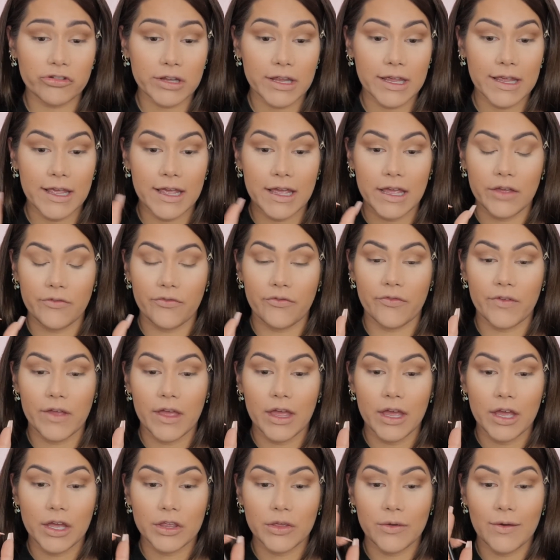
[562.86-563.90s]
if
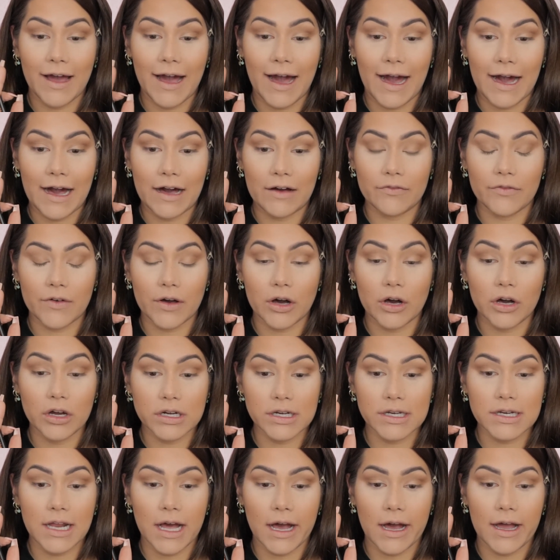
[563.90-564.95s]
you have
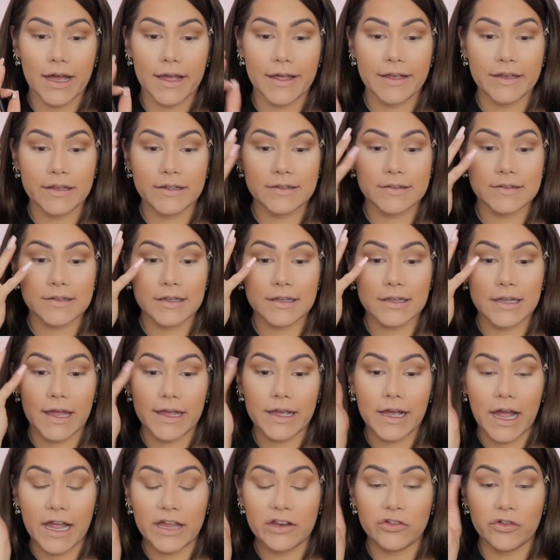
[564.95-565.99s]
hooded eyes
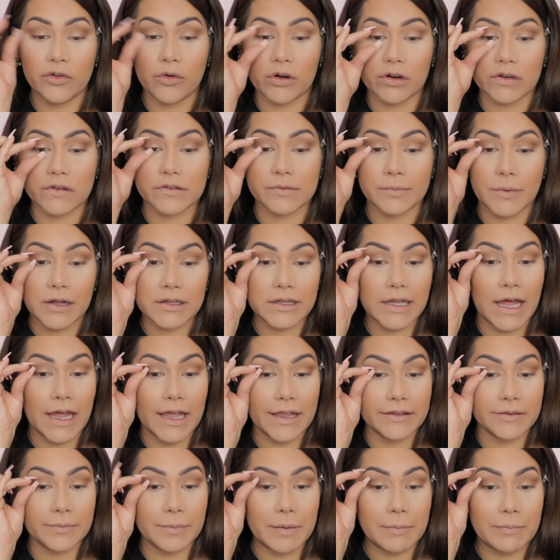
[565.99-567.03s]
like I do, or small
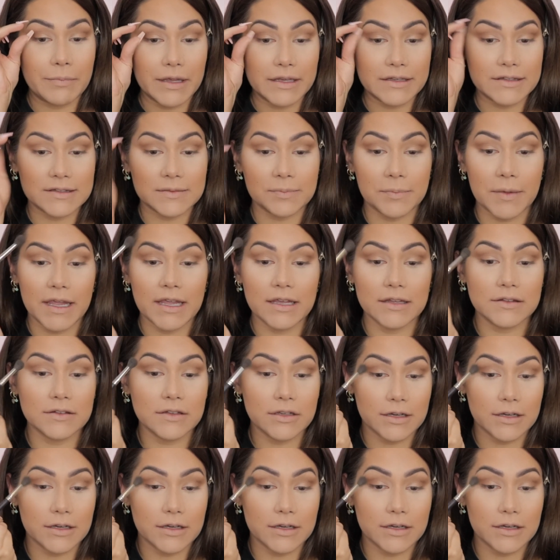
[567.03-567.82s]
eyes but big space.